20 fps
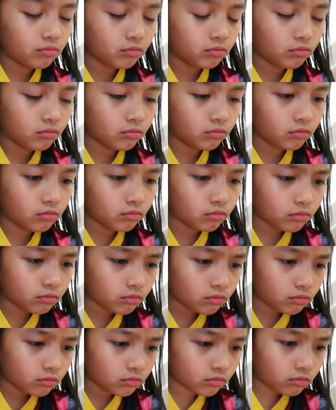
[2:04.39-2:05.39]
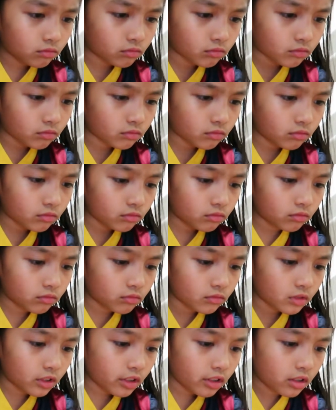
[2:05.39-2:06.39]

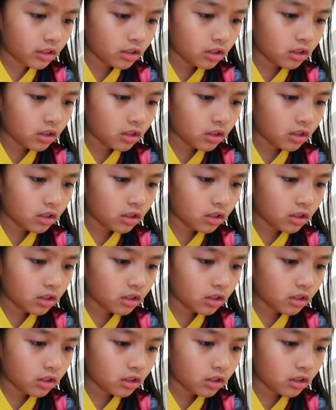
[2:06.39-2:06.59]
Nothing is said.